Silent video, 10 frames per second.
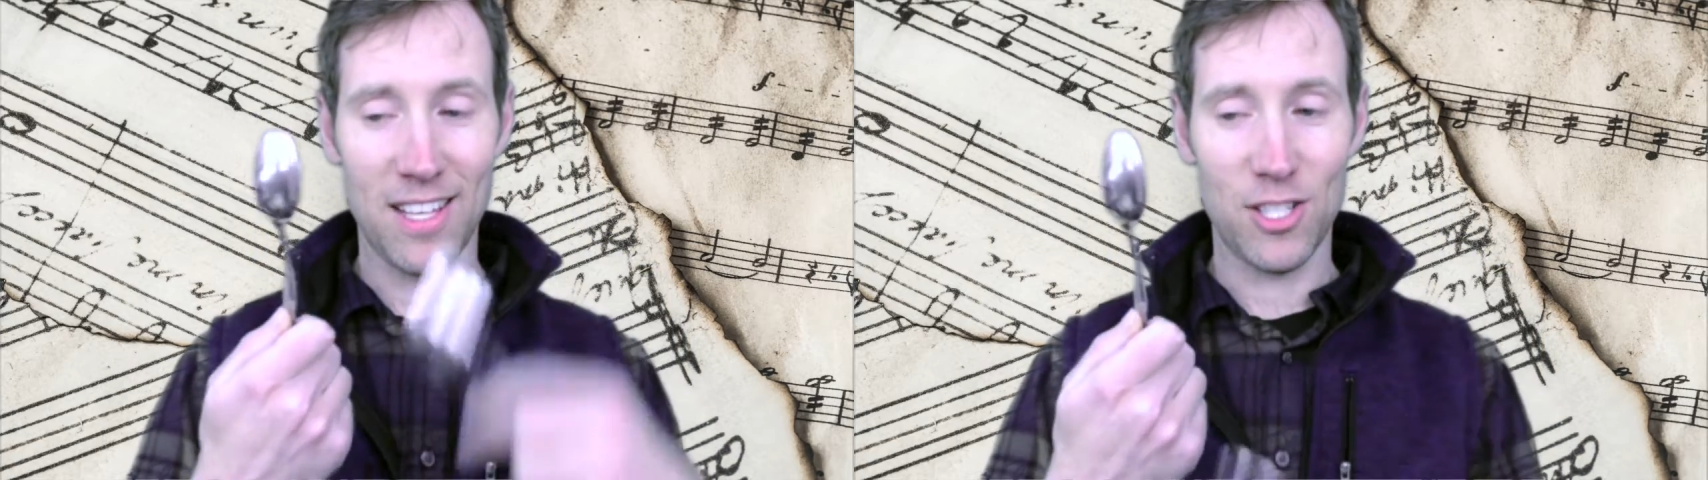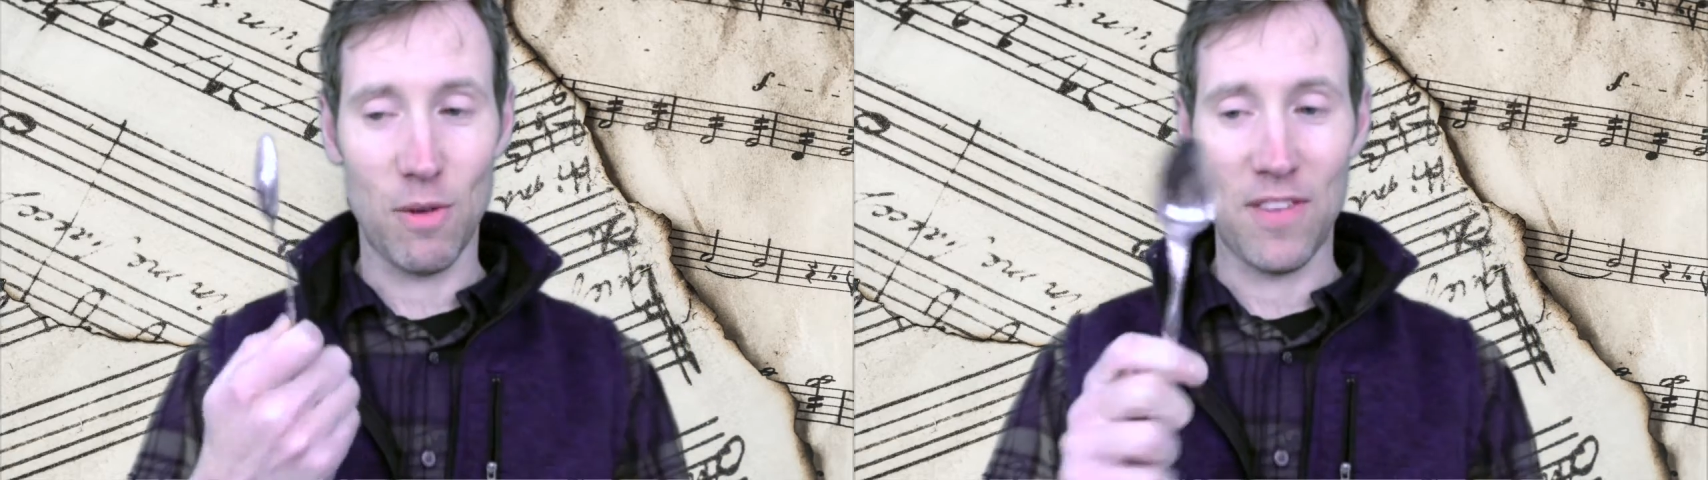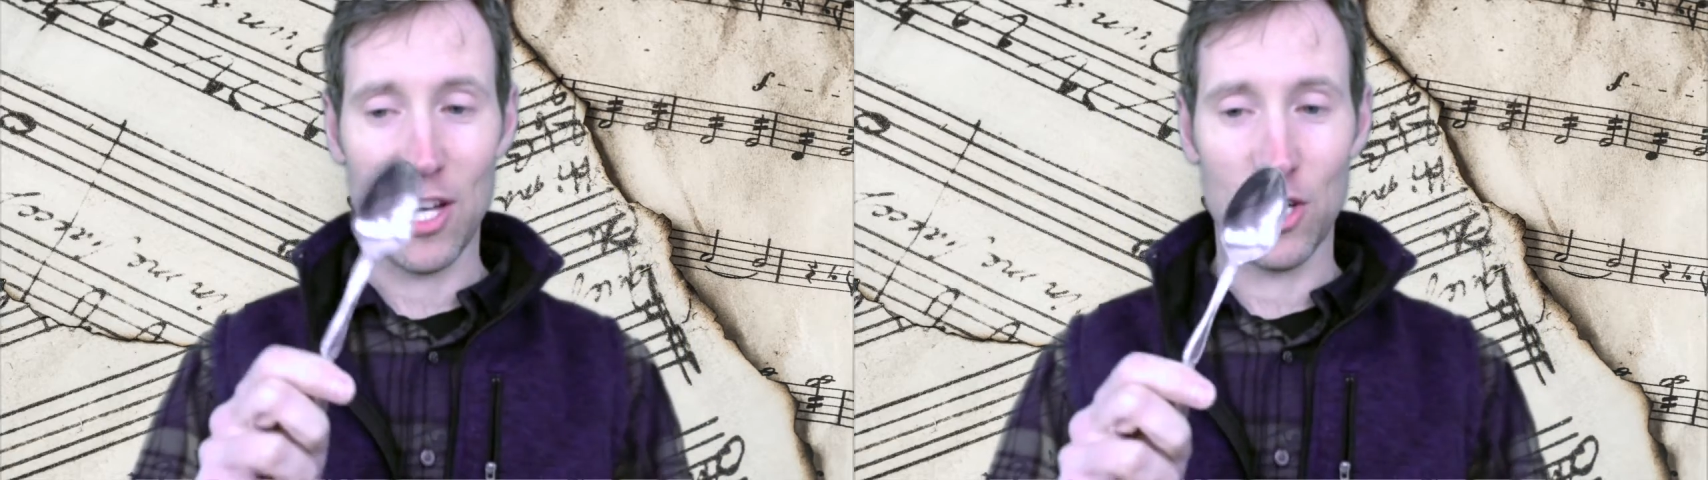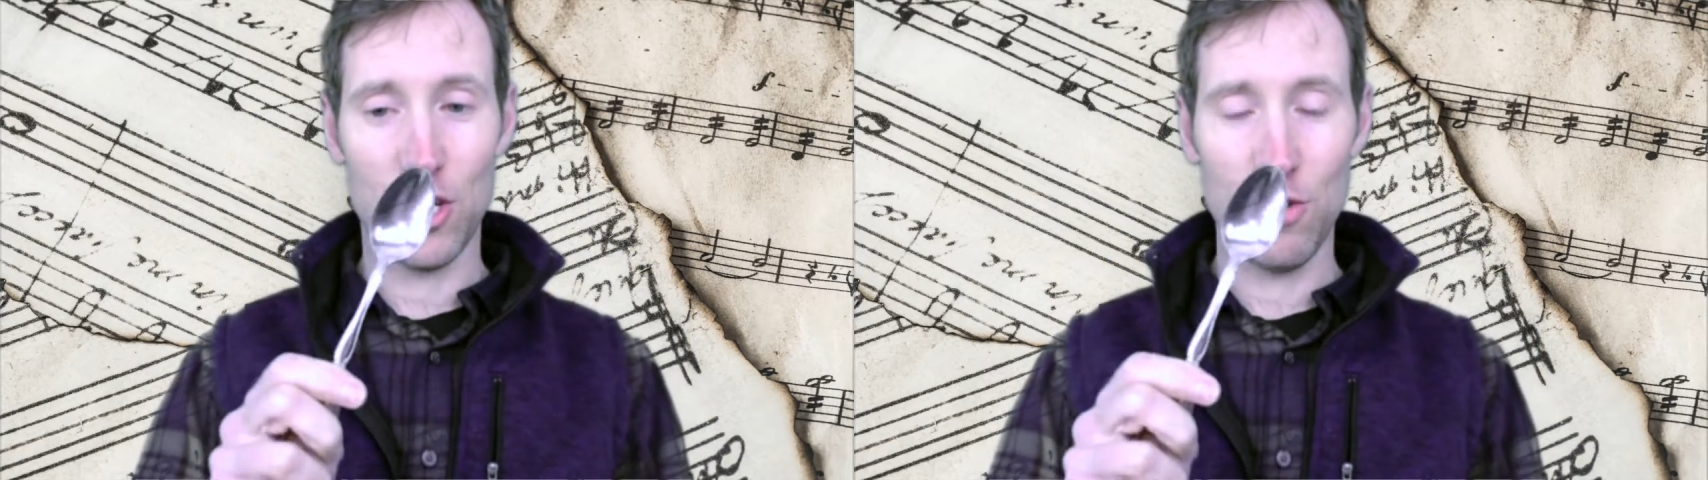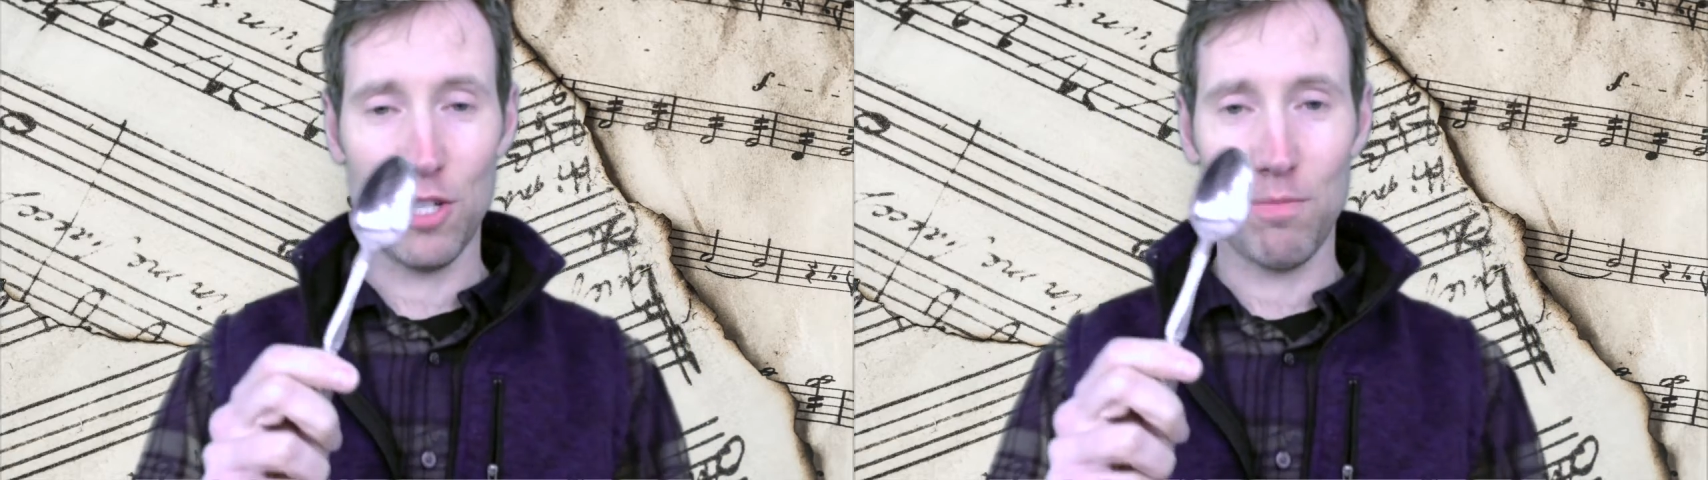So I've got
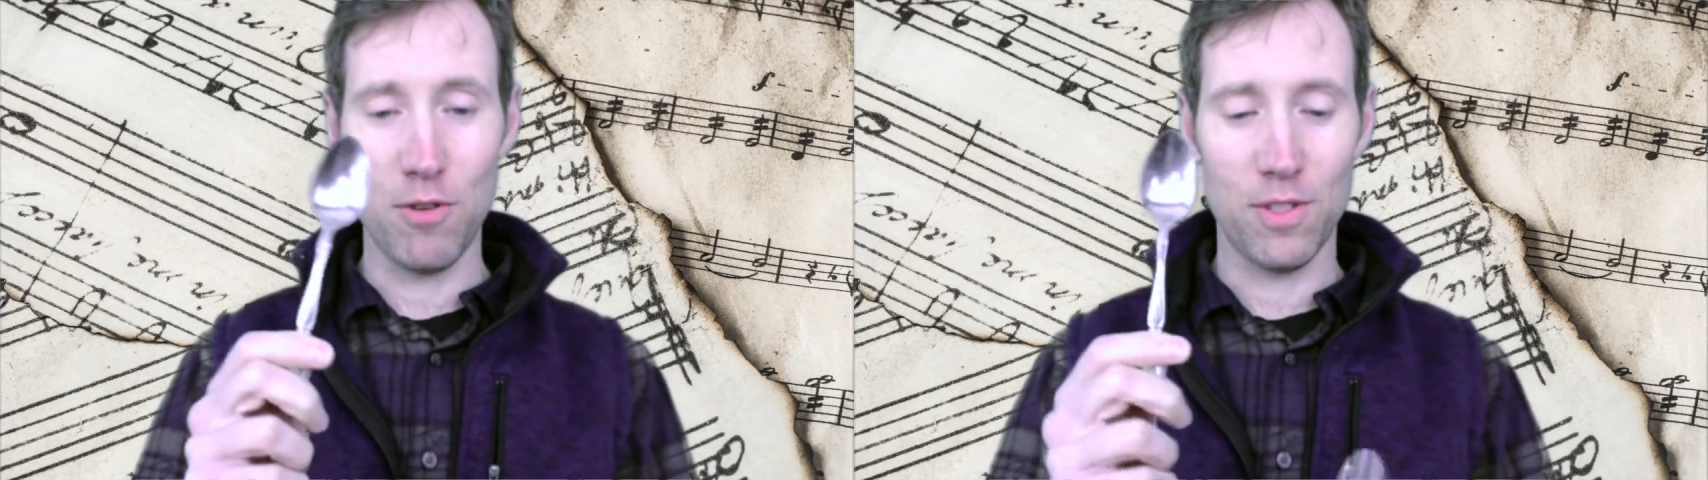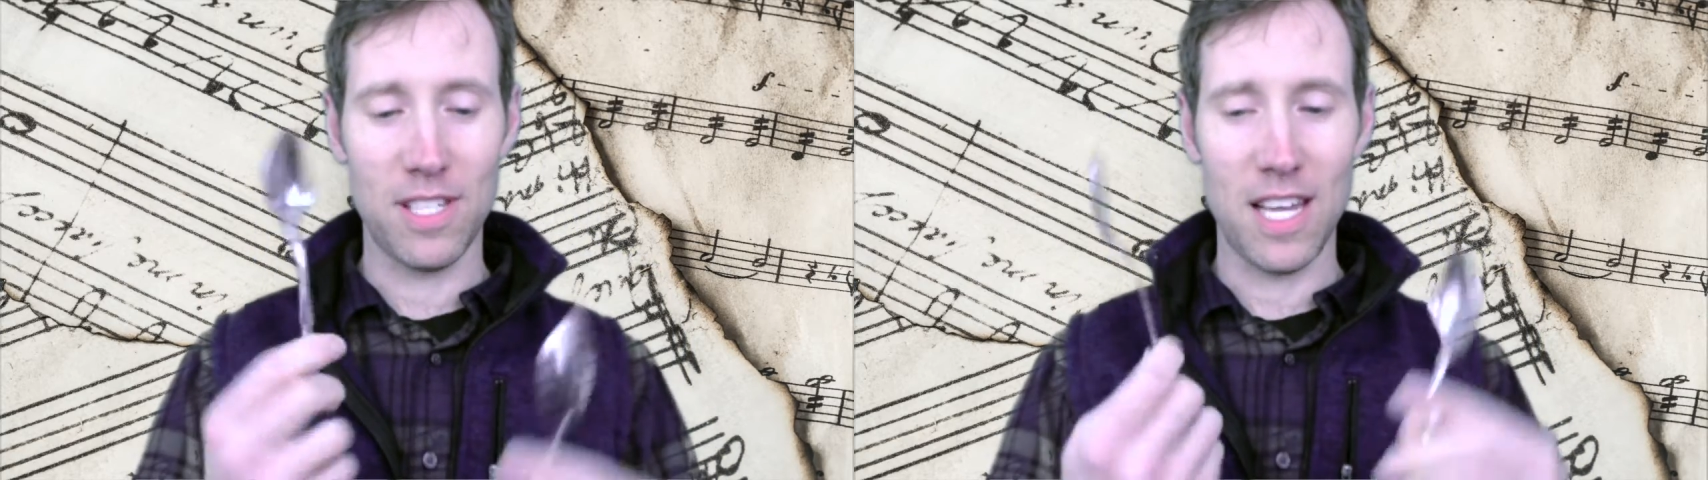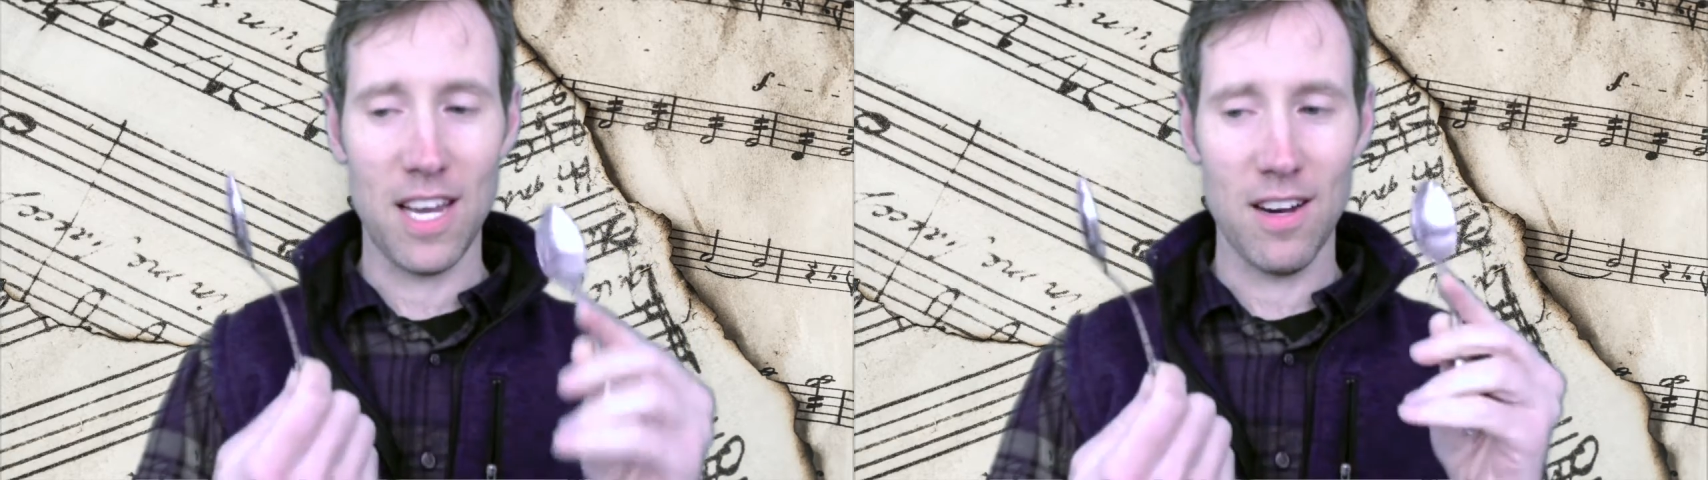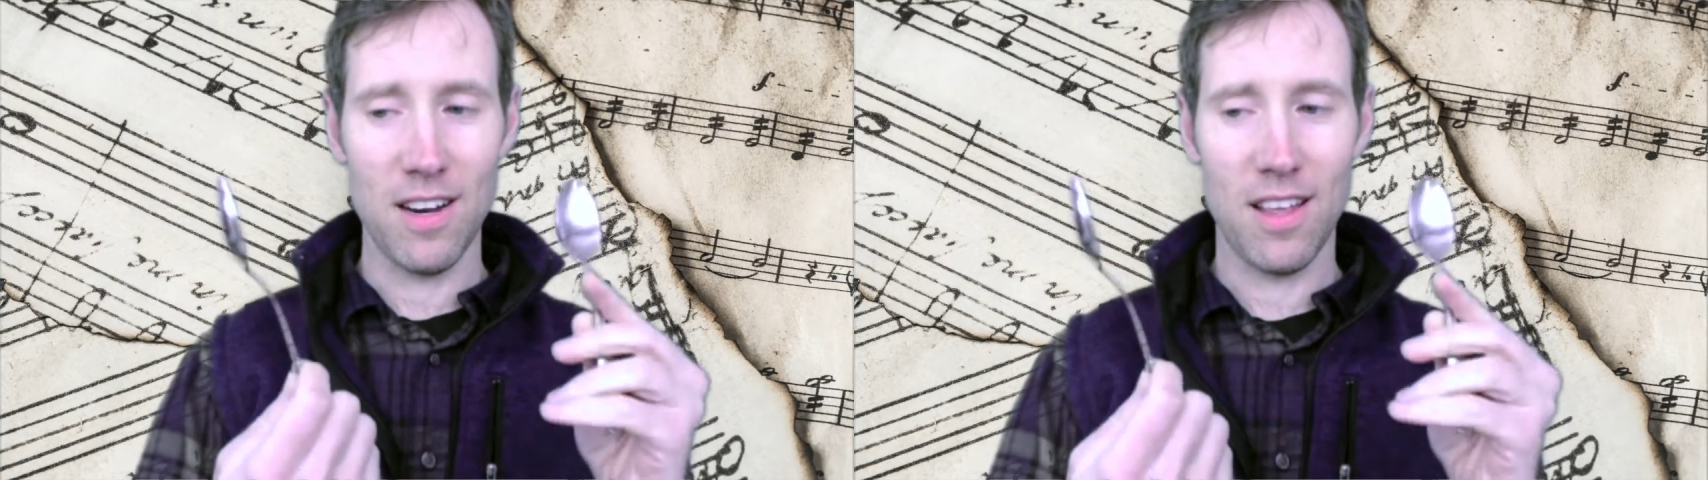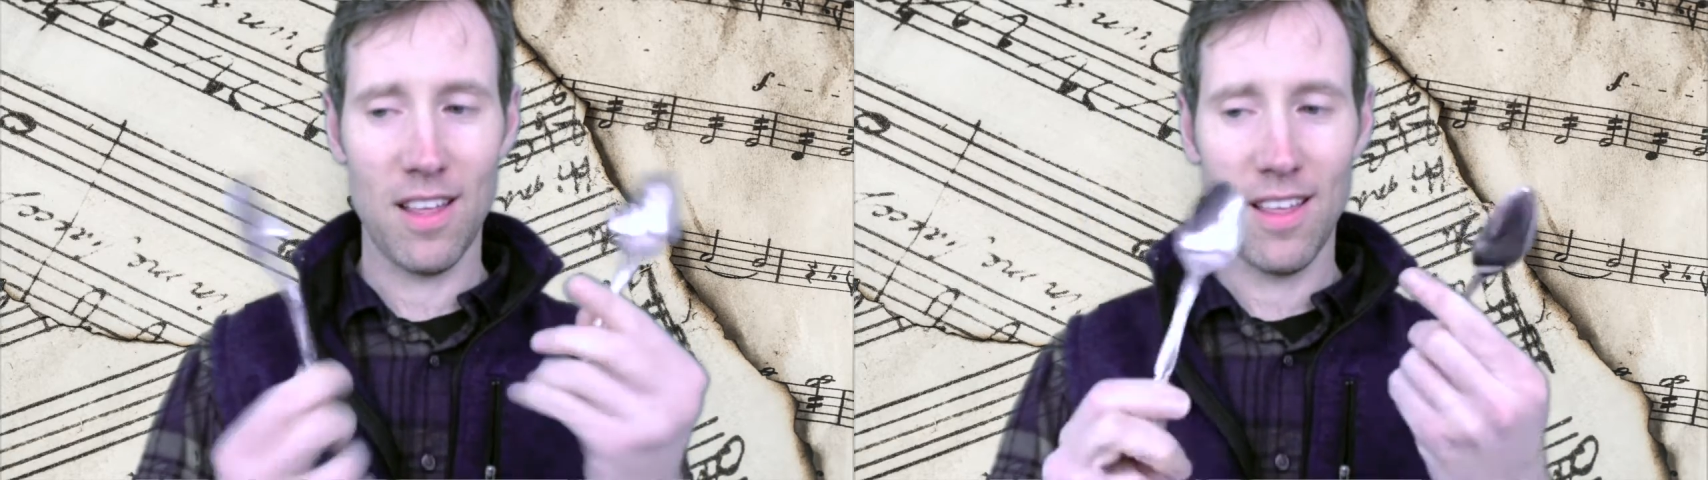two spoons here,